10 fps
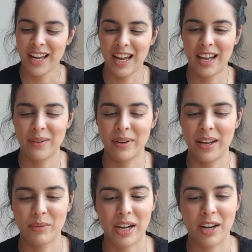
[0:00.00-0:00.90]
Oh
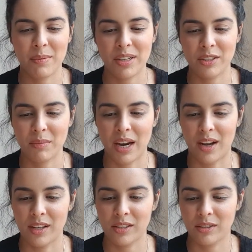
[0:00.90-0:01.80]
man, when I got back to my
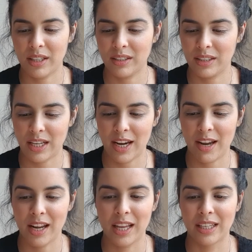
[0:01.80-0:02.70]
hostel at the time,
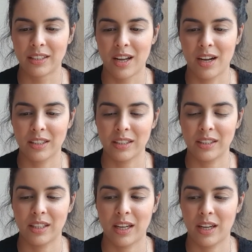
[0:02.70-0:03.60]
I like knocked
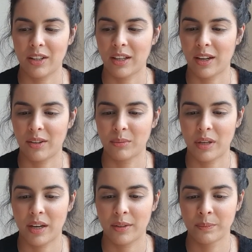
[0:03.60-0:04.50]
the hell out,
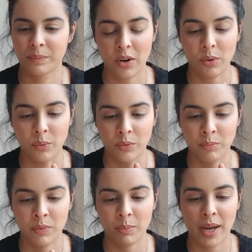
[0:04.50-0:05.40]
man. Oh,
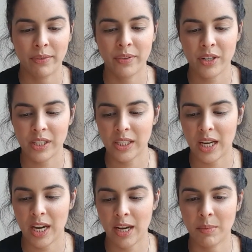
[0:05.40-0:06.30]
my first
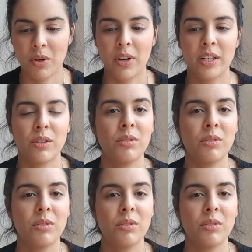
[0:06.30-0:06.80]
time going to